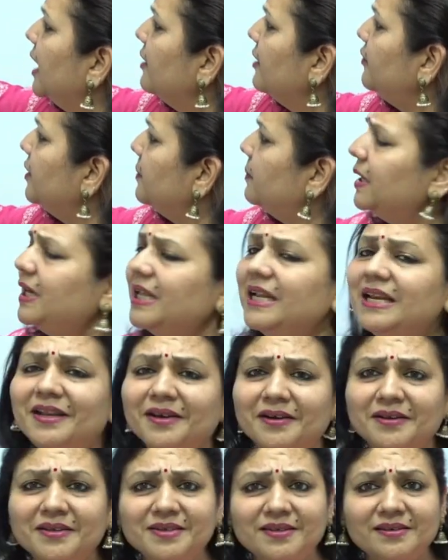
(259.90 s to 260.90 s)
Everybody
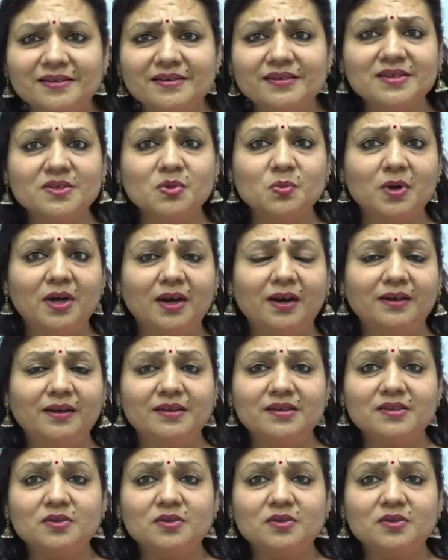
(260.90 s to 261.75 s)
learns in this world.